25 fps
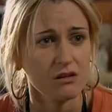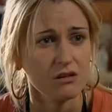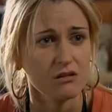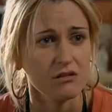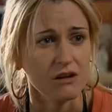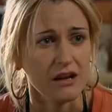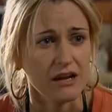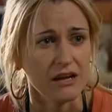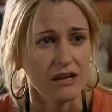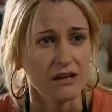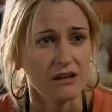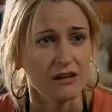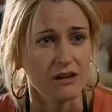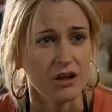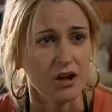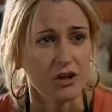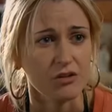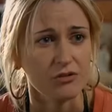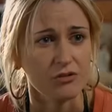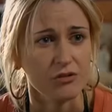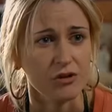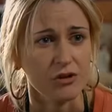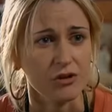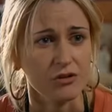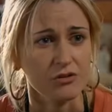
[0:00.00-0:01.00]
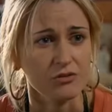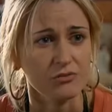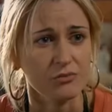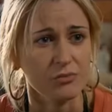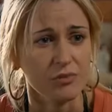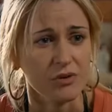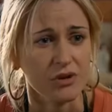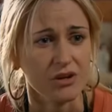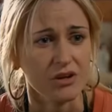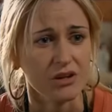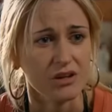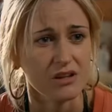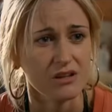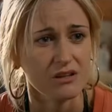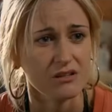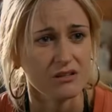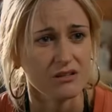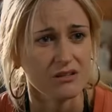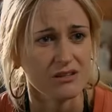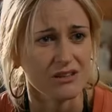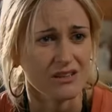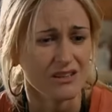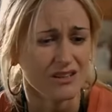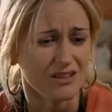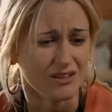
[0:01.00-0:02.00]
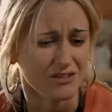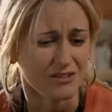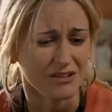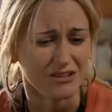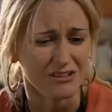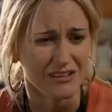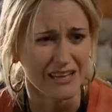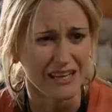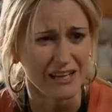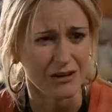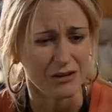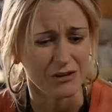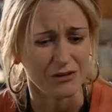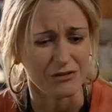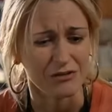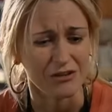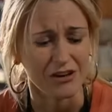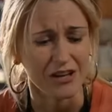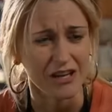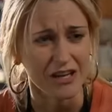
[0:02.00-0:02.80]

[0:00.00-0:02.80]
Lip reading: All right, a lot thrown, but, you know, he'll get over